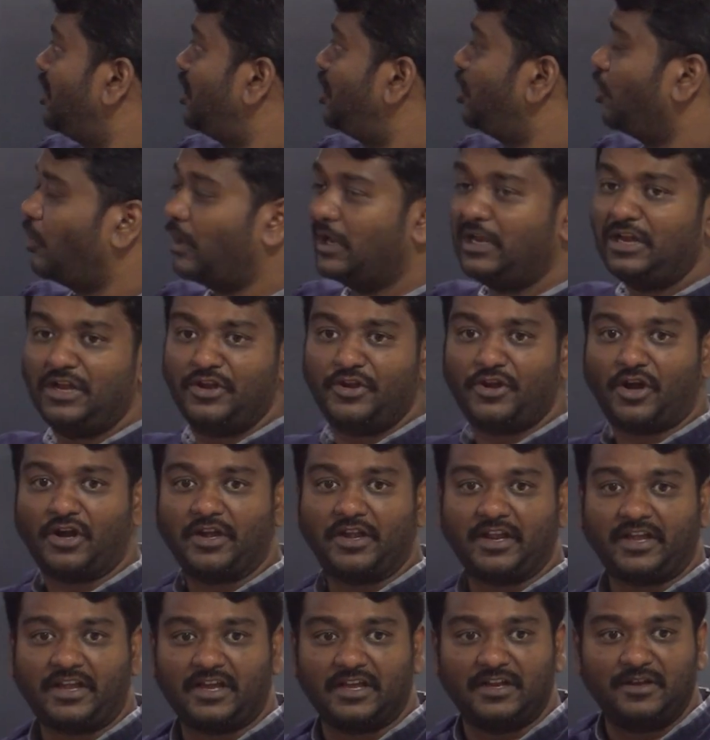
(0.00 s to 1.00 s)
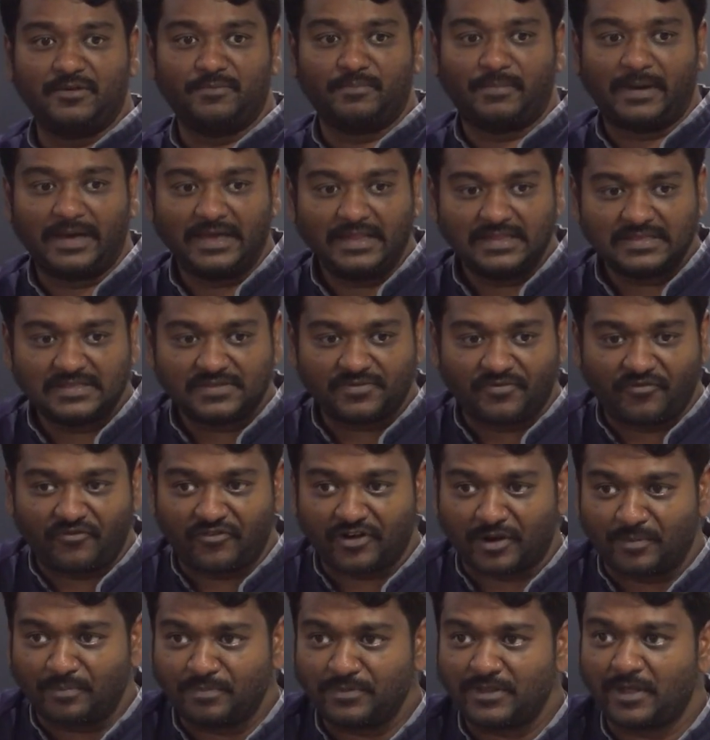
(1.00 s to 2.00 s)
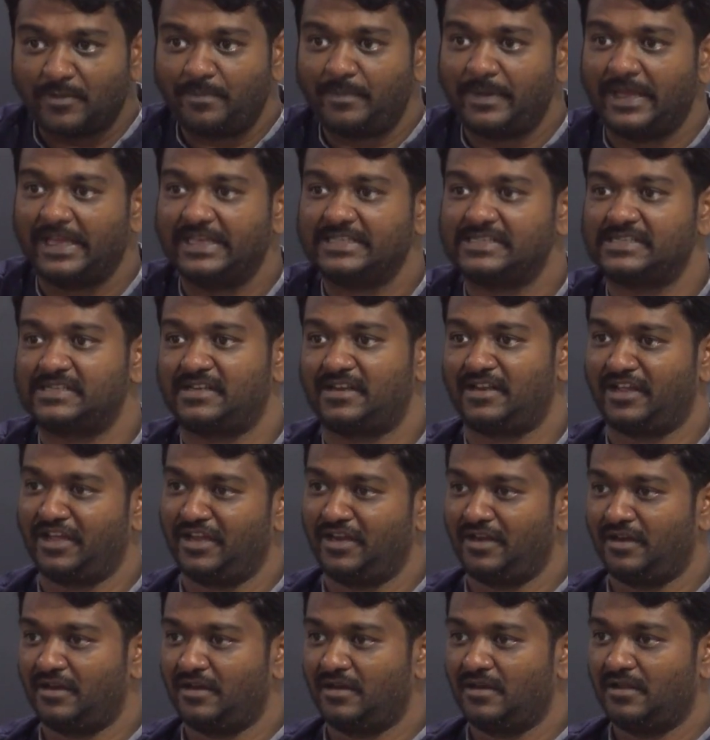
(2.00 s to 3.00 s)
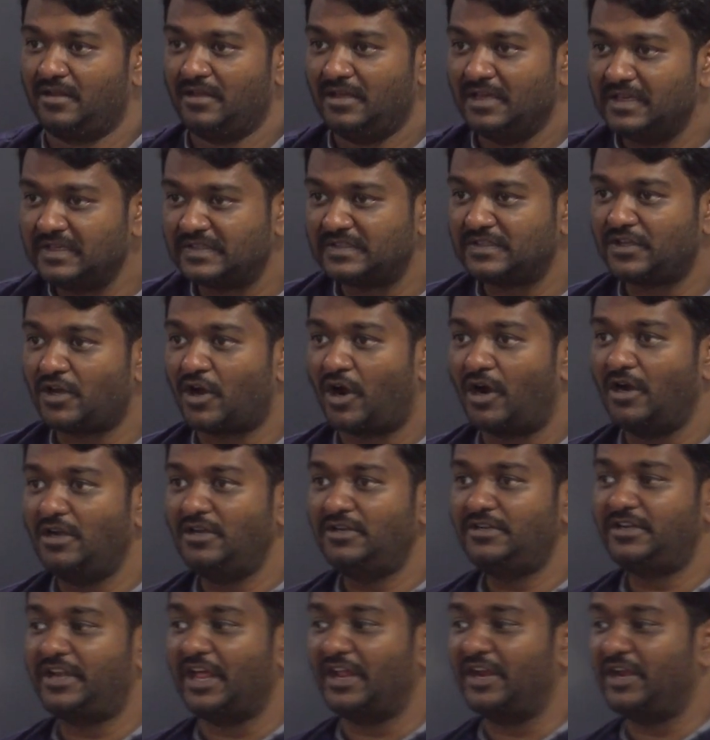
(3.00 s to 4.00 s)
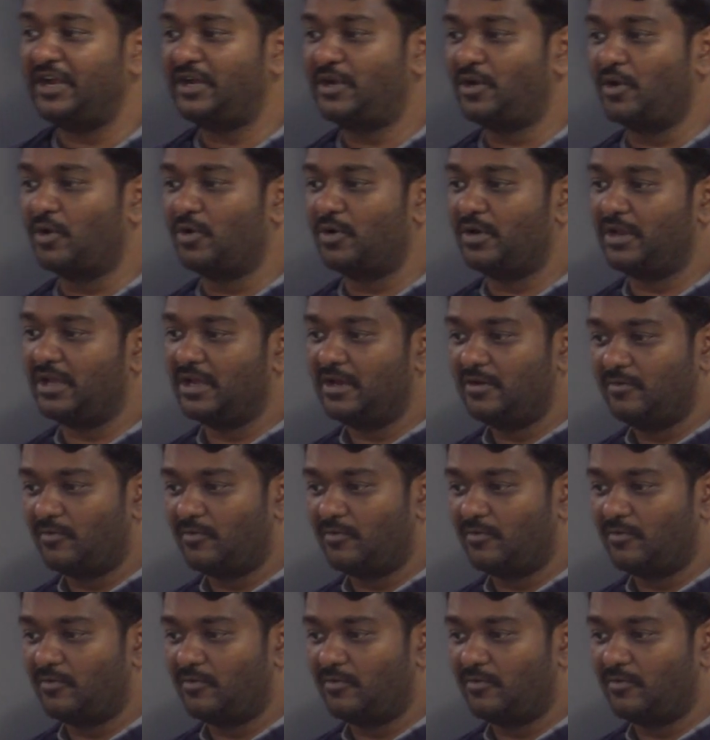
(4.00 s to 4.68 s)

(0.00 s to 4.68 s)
12 nautical miles from the baseline is called territorial